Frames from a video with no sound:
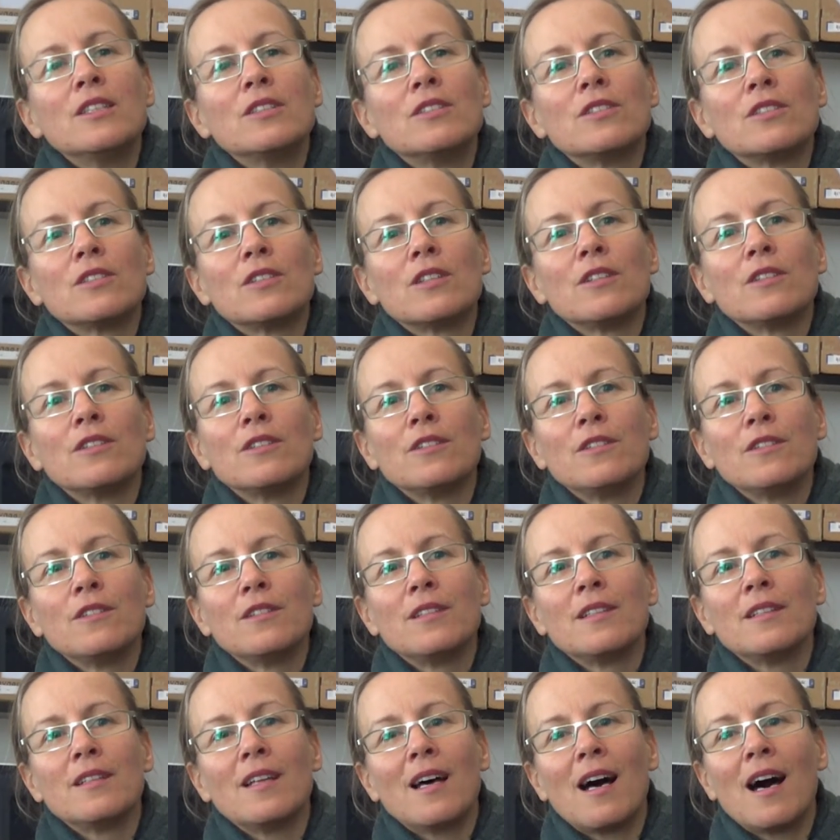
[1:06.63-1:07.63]

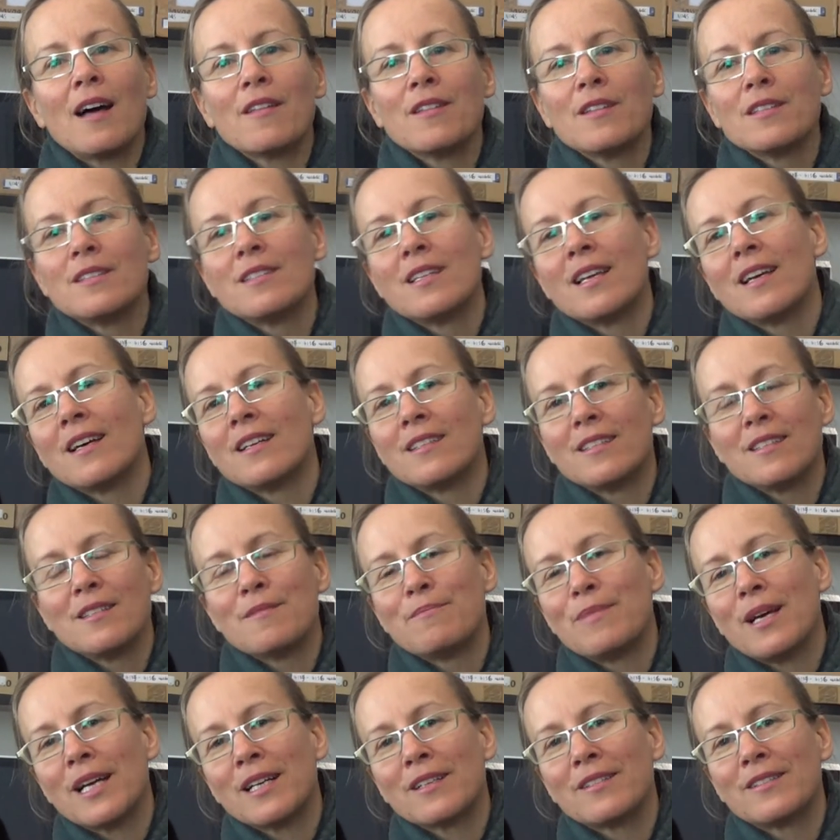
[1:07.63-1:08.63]
So other sound in
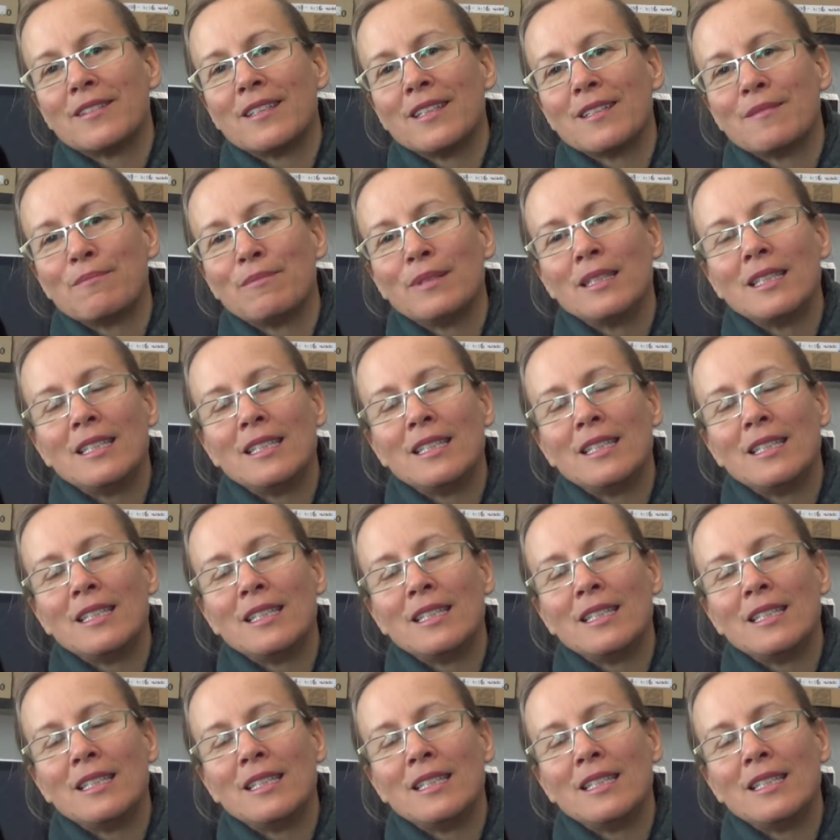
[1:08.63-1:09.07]
the background